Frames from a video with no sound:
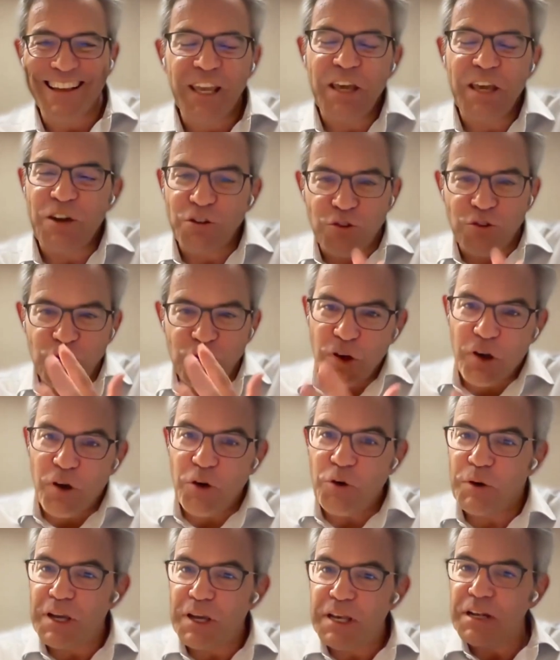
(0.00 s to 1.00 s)
to
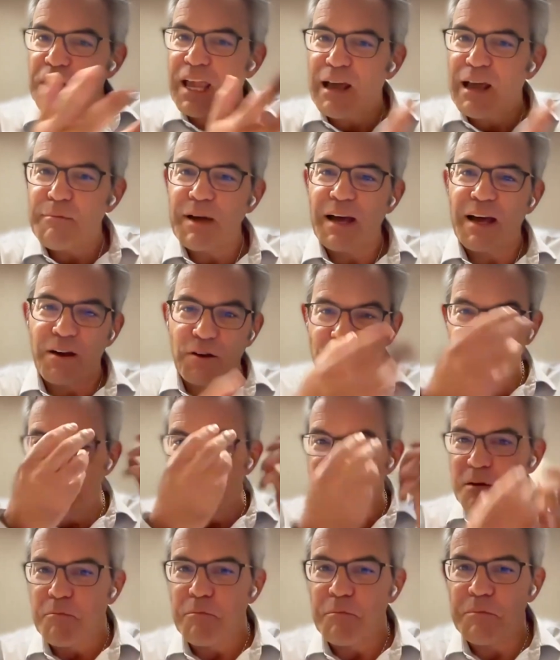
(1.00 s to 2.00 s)
go in, come out,
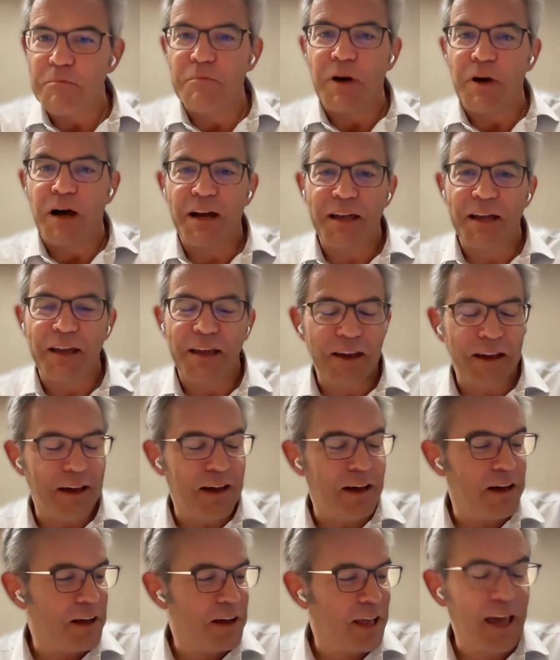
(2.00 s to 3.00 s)
my
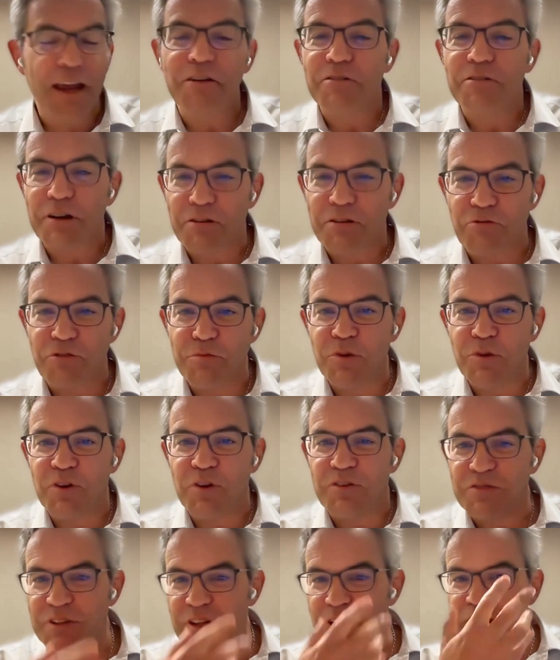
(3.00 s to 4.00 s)
cataract
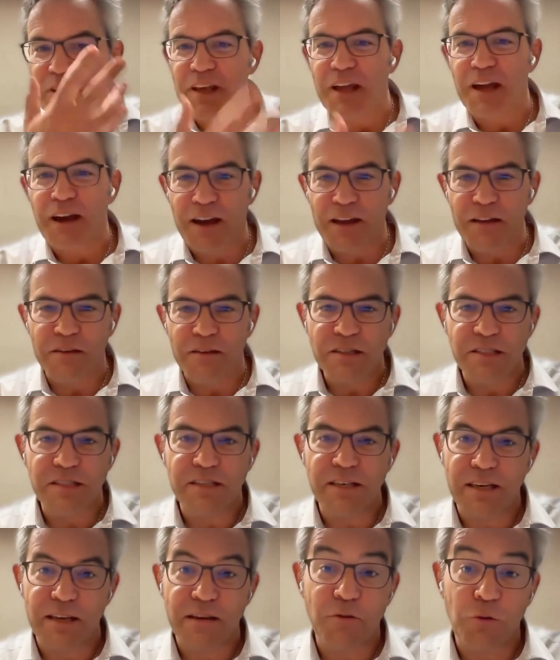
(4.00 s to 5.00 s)
removed and the eye
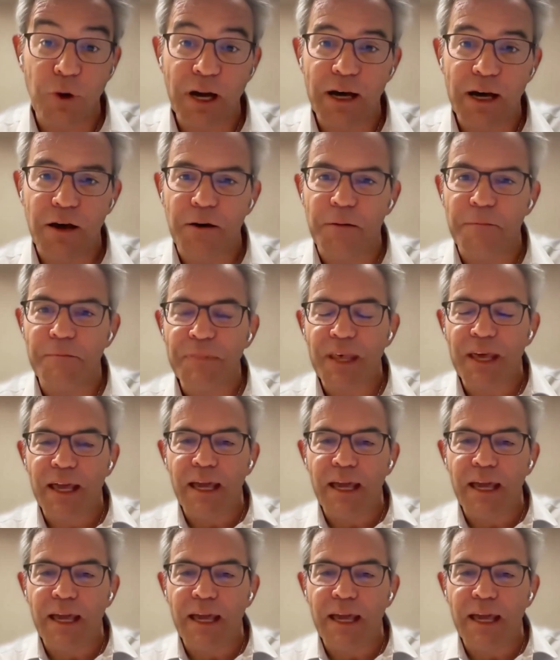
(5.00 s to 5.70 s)
seeing well.